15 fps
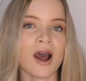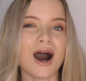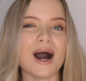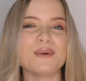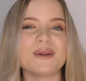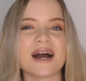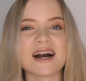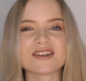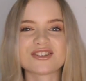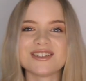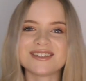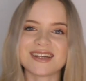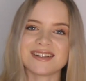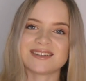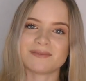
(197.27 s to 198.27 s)
I would actually
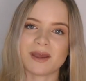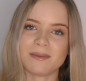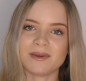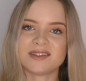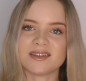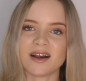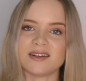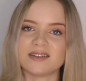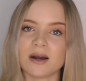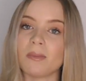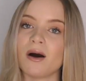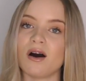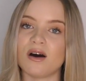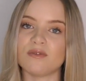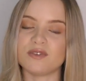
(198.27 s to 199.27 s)
say to maybe size up
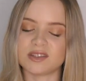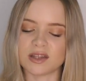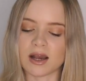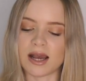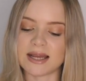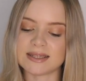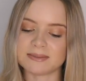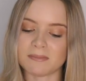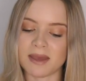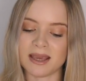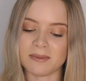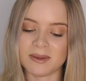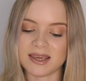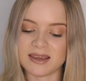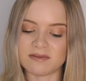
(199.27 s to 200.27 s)
half a size,
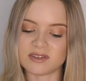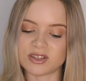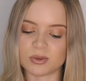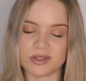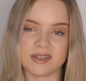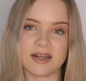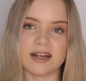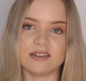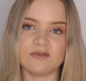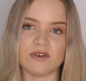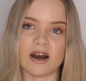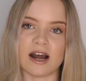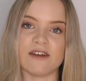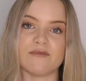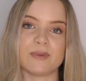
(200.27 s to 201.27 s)
maybe even to a size
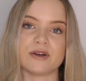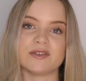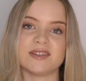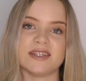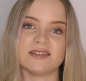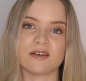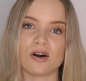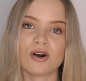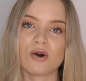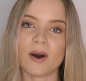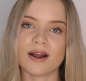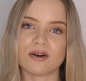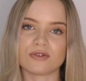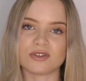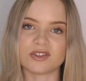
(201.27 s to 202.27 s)
5 because these are
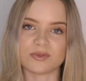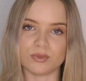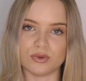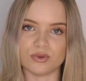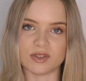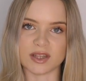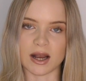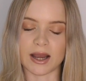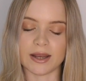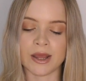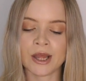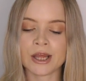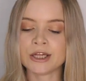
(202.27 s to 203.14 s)
quite on the small side.